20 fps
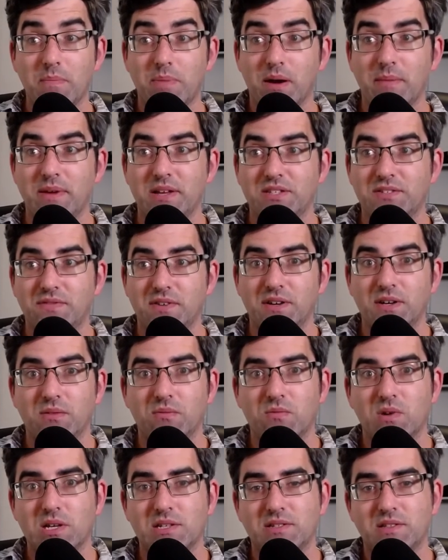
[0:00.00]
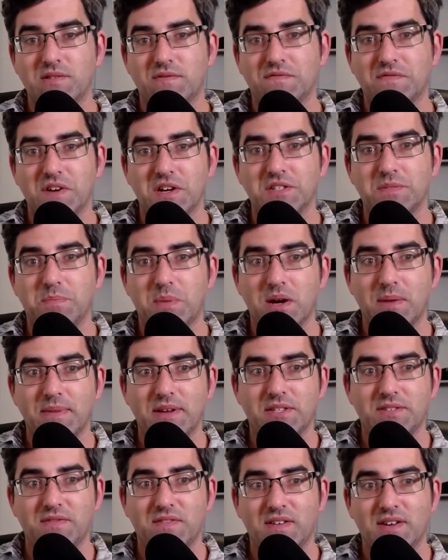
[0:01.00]
bar mitzvah was the first bar
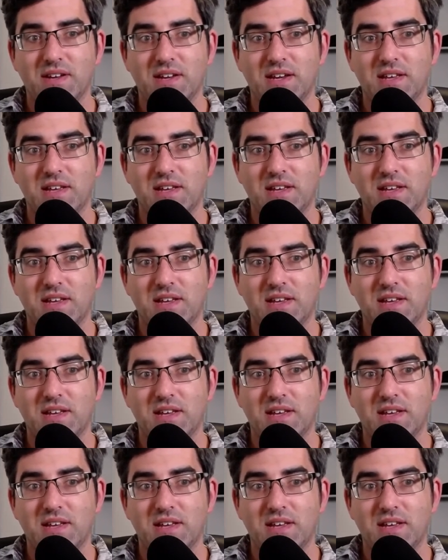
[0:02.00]
mitzvah